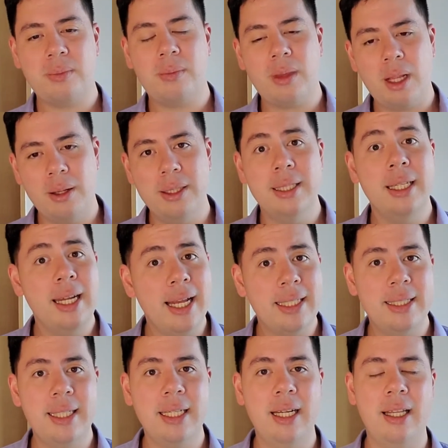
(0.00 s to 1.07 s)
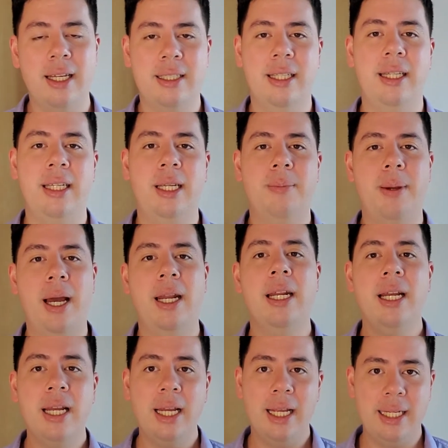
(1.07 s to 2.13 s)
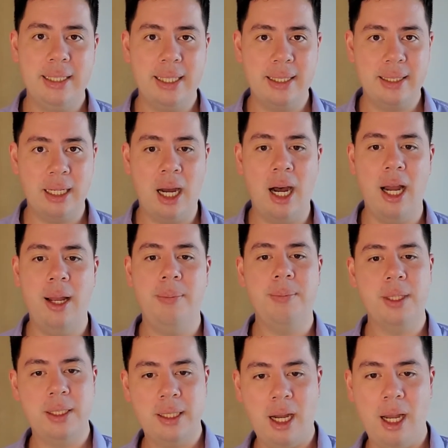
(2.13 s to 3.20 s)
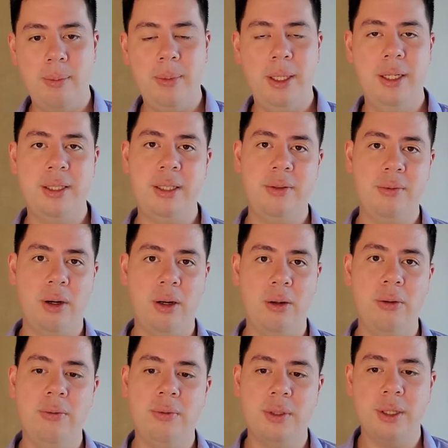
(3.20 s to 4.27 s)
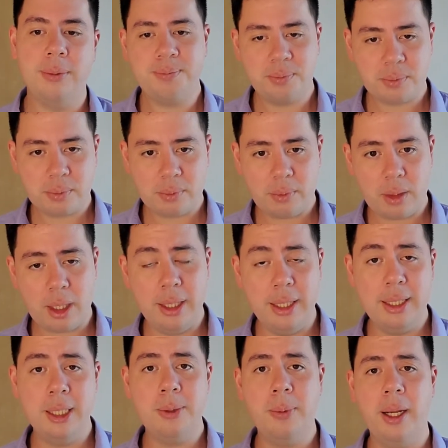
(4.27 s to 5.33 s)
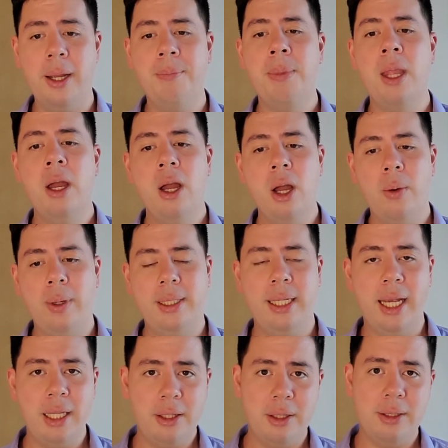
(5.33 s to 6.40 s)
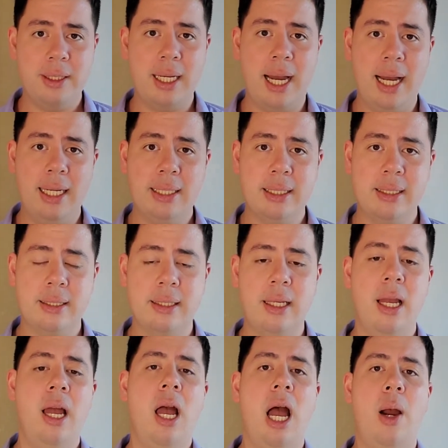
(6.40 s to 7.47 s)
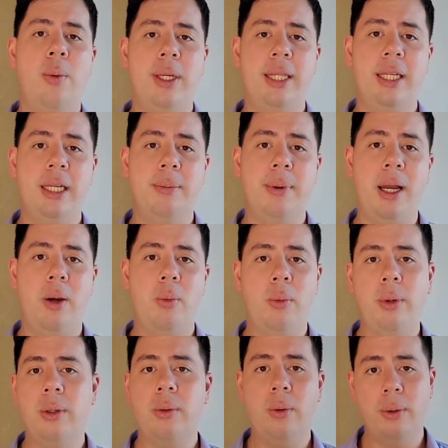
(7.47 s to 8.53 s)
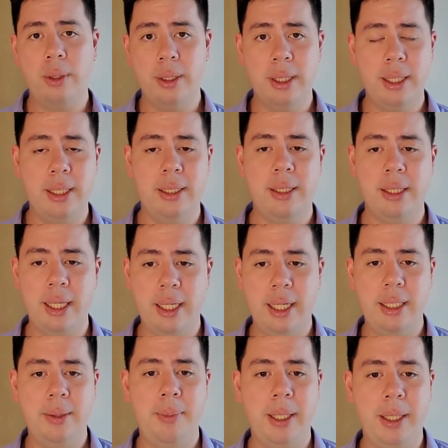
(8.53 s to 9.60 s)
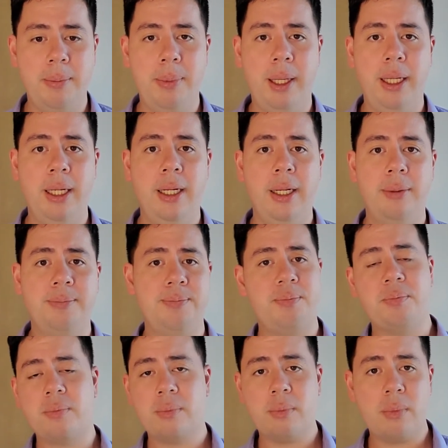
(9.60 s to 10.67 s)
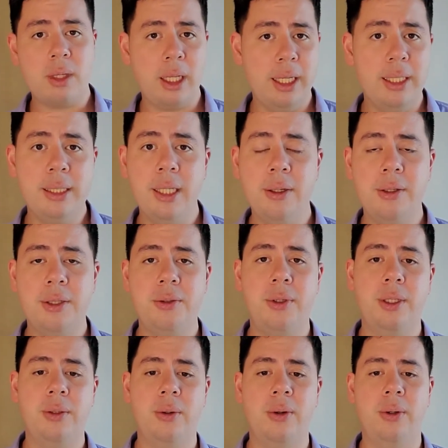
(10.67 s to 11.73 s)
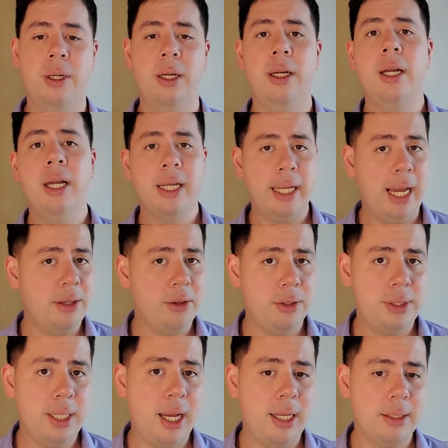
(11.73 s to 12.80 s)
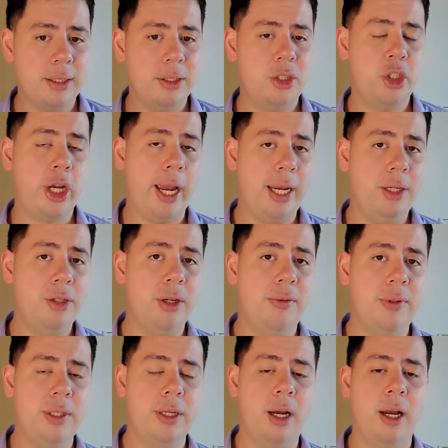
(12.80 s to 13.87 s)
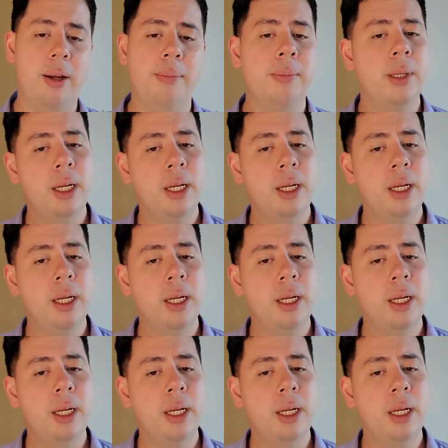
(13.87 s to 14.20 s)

Because the next thing I like to think about is the timeliness involved. So this is where we take those tasks and we think about what order do they need to be completed in. Is there a strict order? Can those tasks change over time?